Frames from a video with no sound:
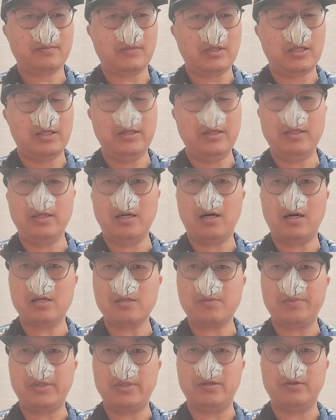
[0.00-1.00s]
in the
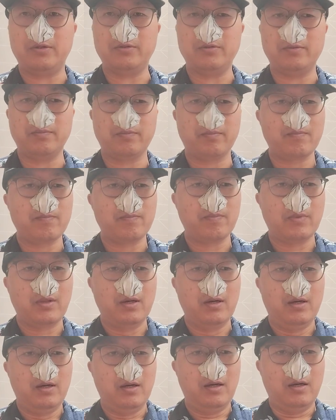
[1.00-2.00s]
hospital,
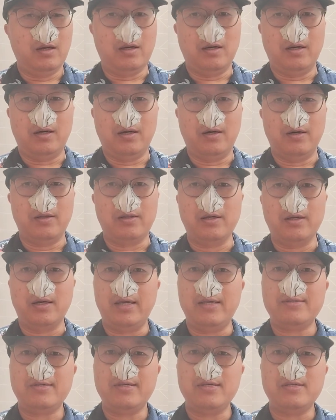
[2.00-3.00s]
the
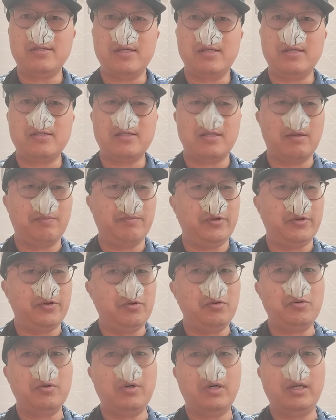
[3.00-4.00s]
AC system
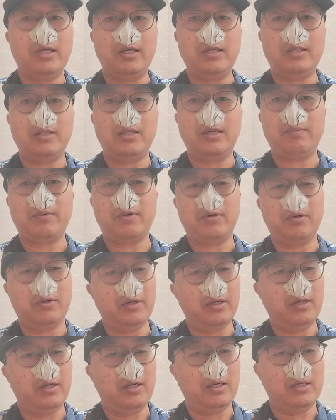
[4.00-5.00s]
usually,
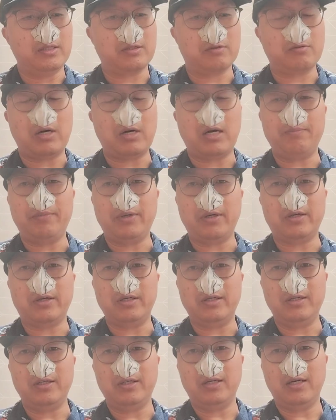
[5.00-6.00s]
typically, is quite be
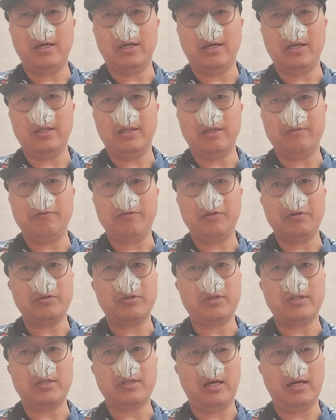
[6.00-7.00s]
good. They
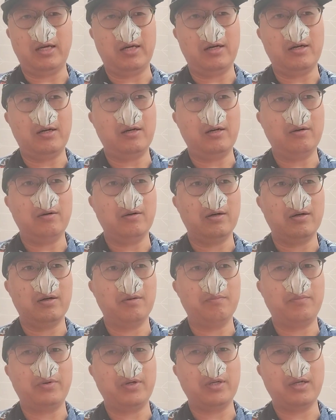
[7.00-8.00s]
filter the air
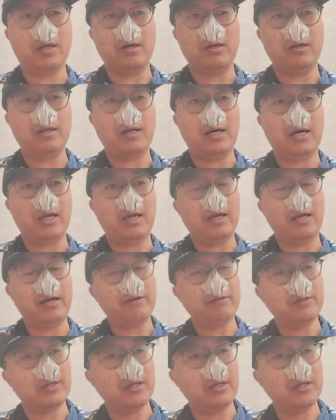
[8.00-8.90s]
pretty good. I have